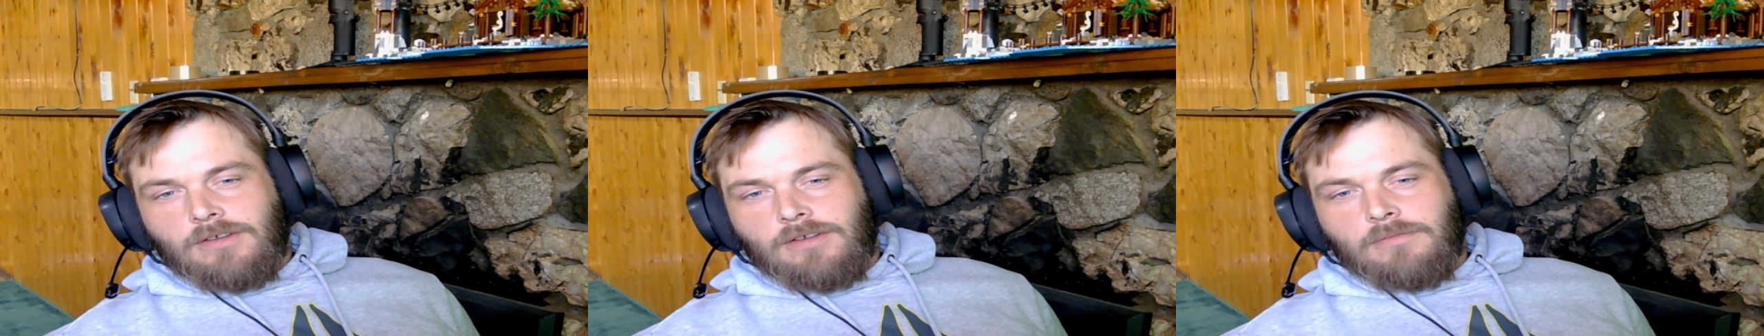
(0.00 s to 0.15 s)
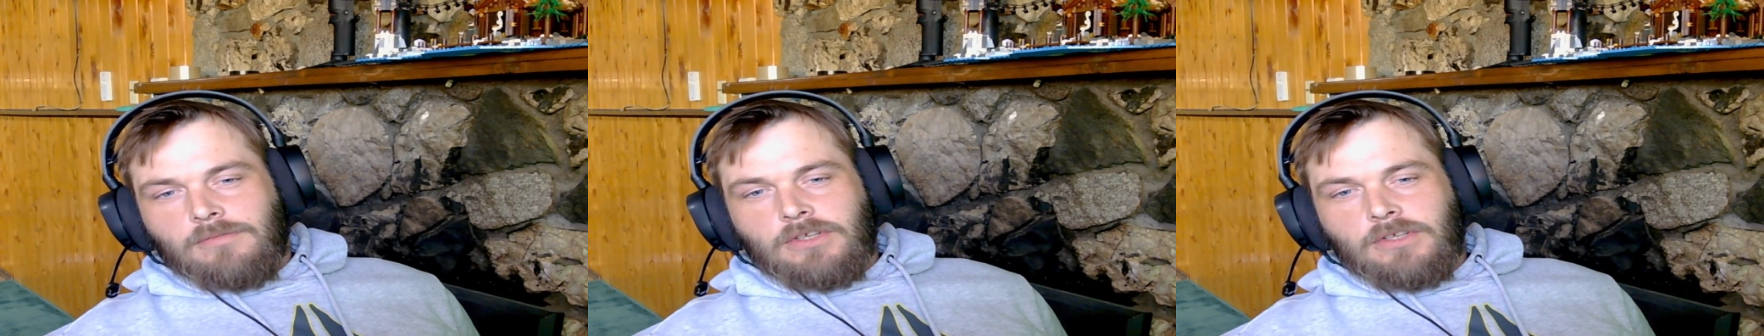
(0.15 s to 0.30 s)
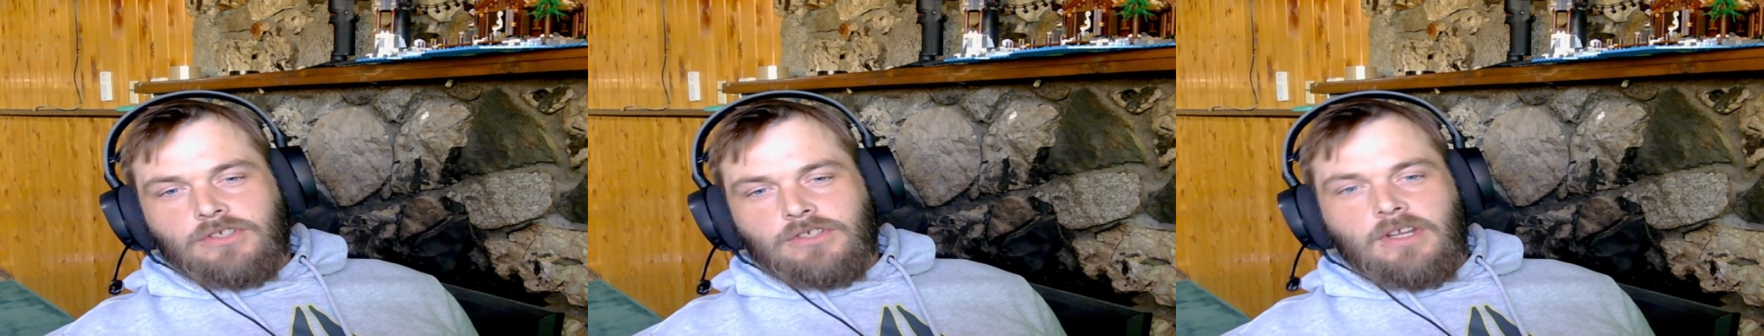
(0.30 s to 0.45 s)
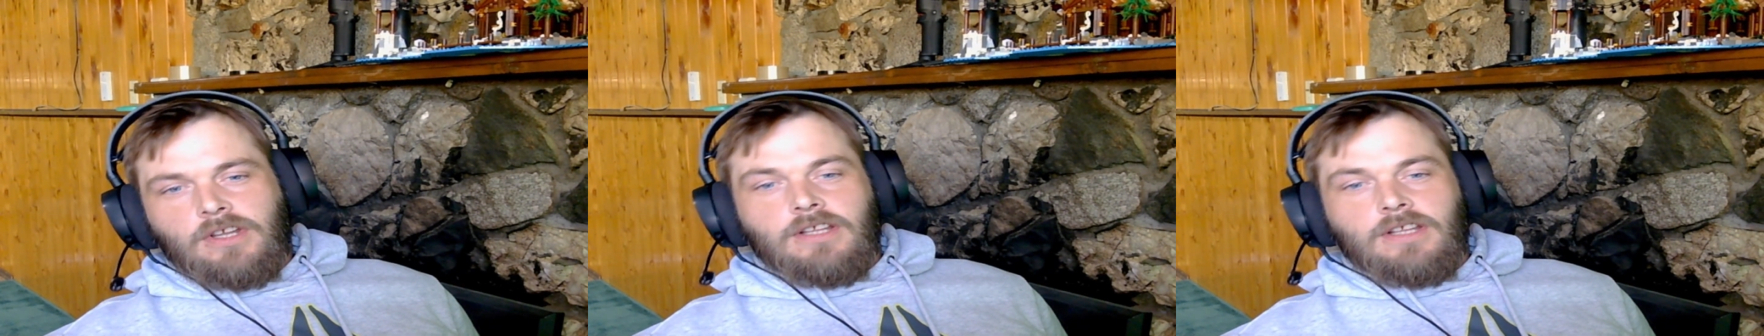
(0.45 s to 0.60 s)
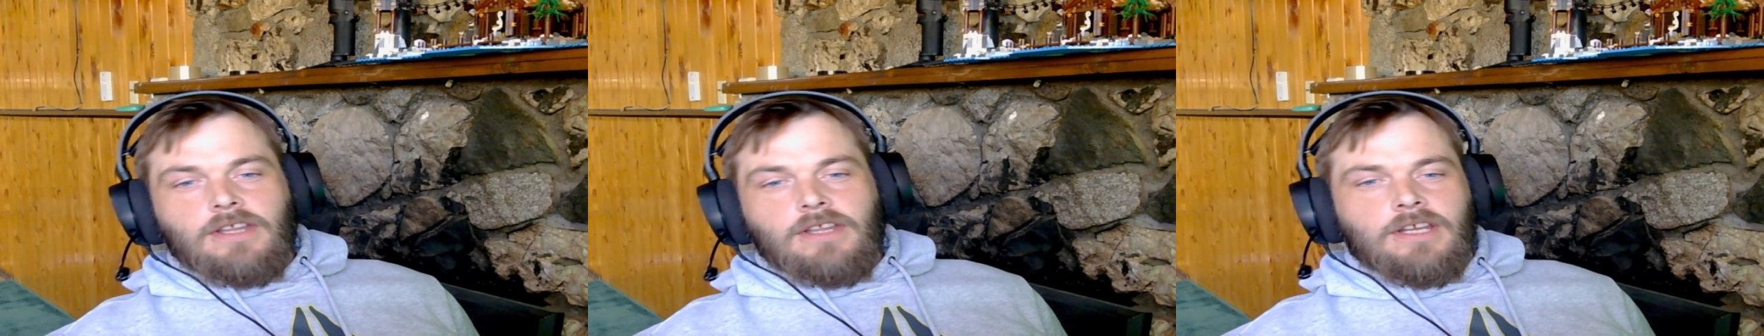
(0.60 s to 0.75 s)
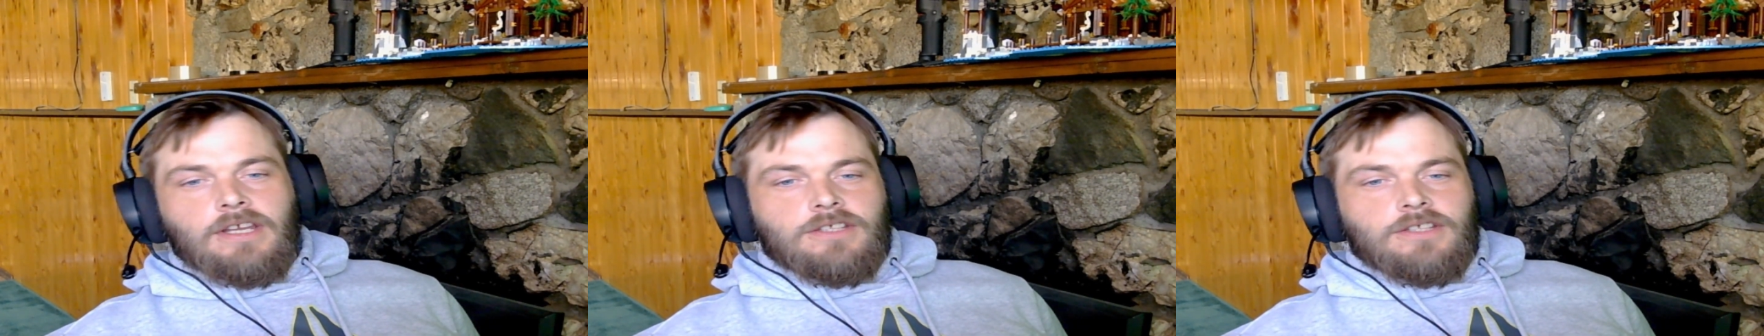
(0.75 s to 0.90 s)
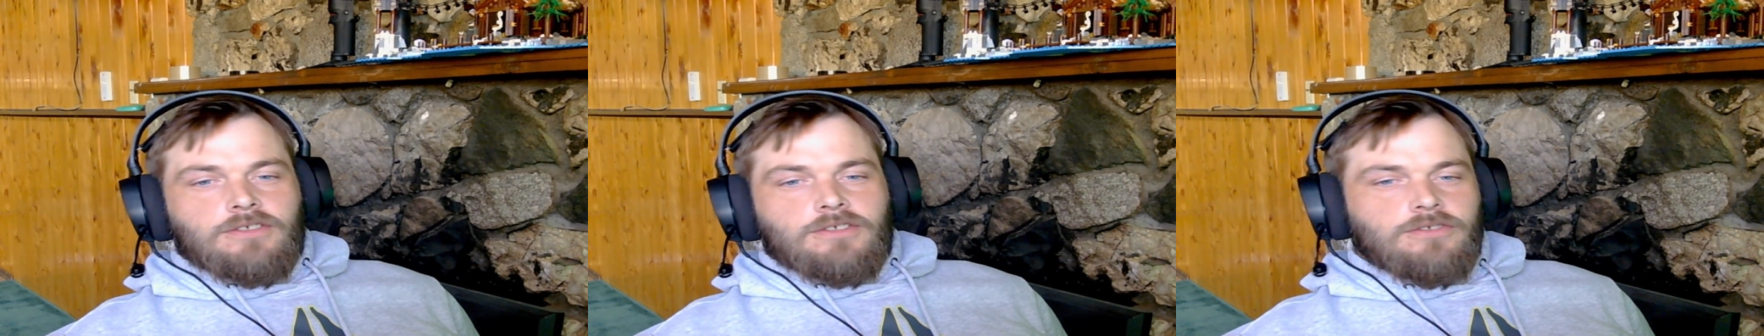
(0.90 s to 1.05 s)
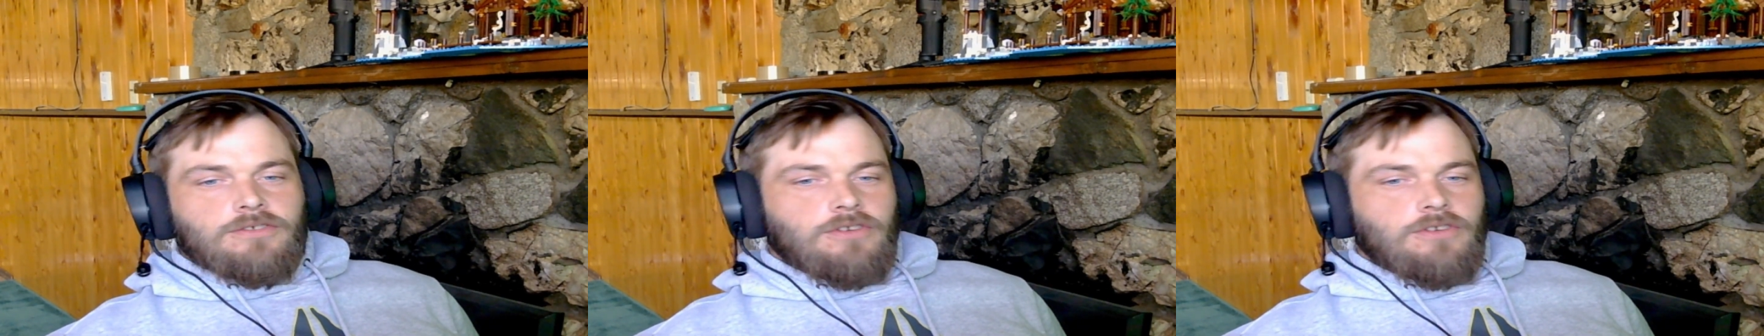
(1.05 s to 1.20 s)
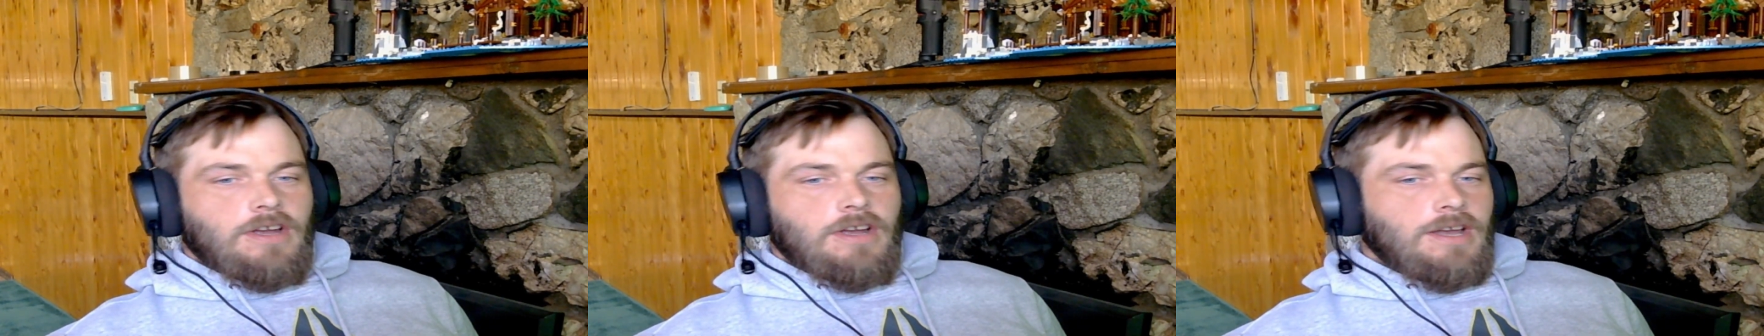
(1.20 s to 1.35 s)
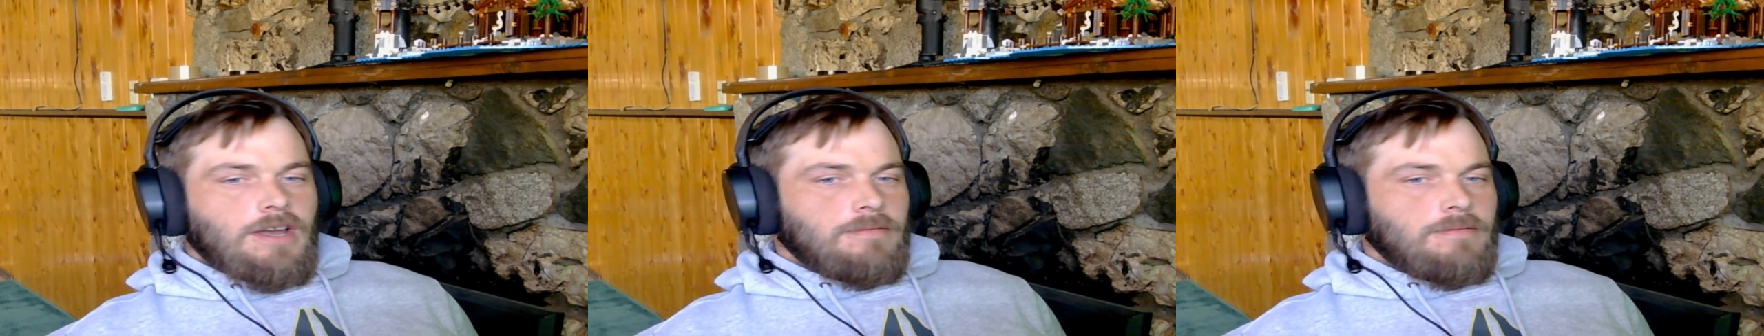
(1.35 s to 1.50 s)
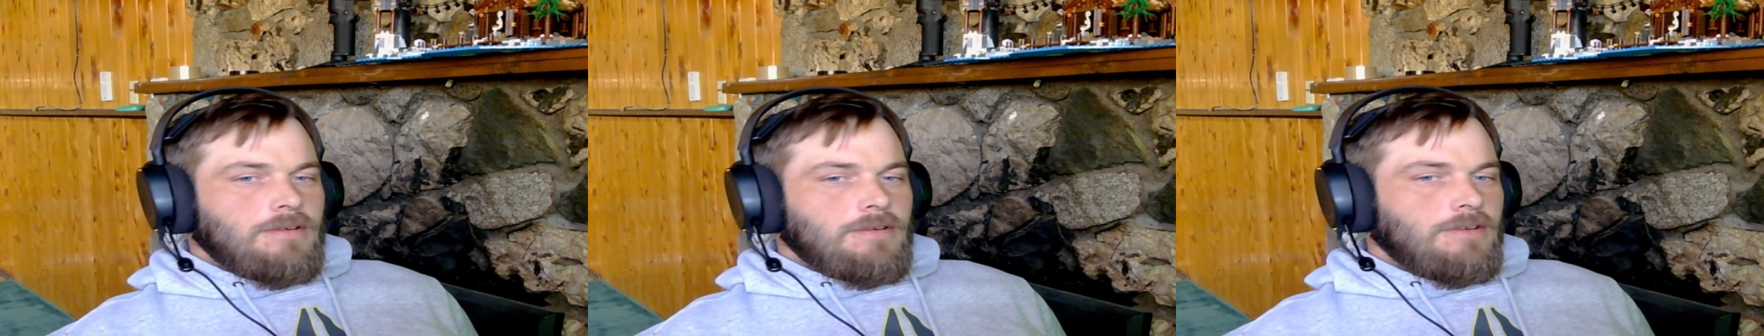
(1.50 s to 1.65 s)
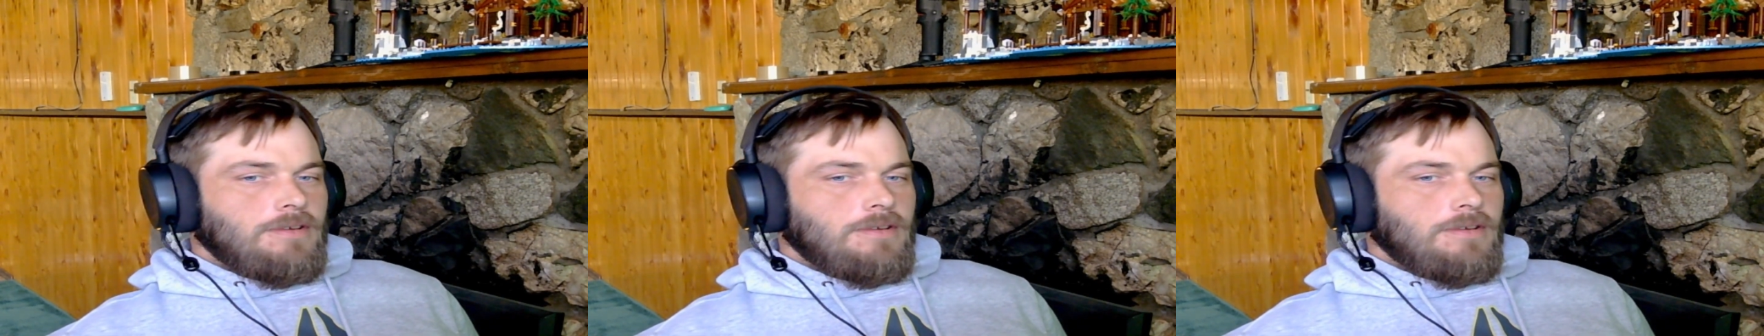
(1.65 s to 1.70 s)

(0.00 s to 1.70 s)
Make sure you hit like and subscribe